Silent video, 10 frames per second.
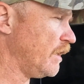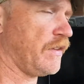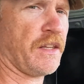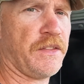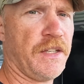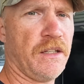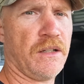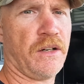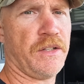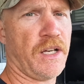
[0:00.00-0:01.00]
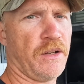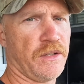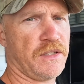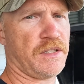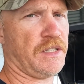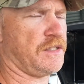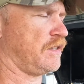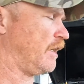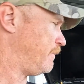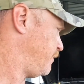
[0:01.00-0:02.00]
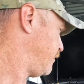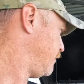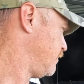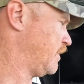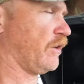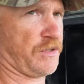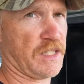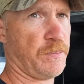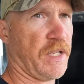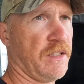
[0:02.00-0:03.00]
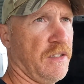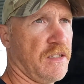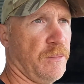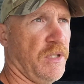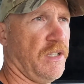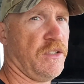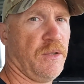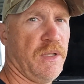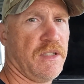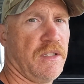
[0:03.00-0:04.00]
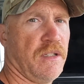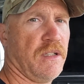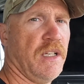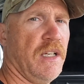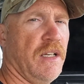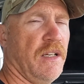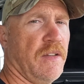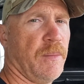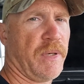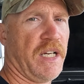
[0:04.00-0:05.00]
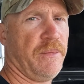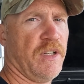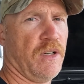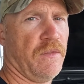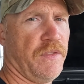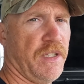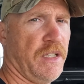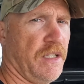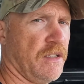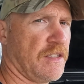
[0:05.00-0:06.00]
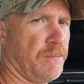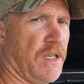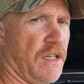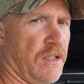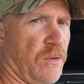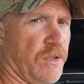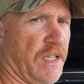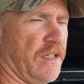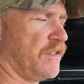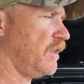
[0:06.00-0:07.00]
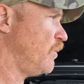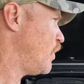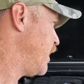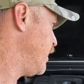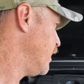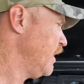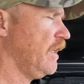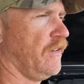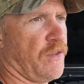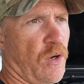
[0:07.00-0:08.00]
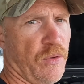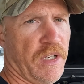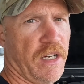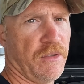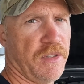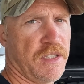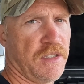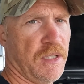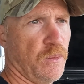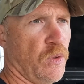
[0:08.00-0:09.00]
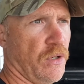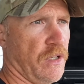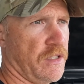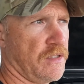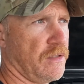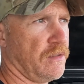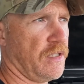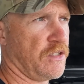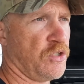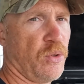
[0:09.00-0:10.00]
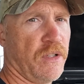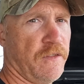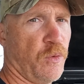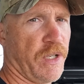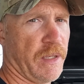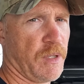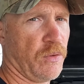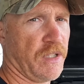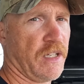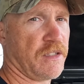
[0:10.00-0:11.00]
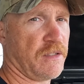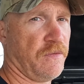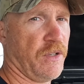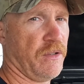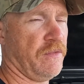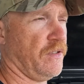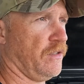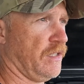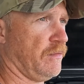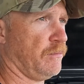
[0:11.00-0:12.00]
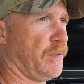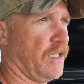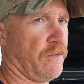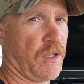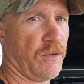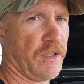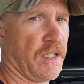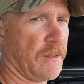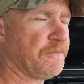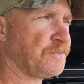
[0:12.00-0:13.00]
The other thing I noticed is that, and I was expecting this to be an issue, is the behavior of the smart alternator. So the way the alternator in this thing works, it's a 240 amp alternator, so it's a very, very powerful alternator.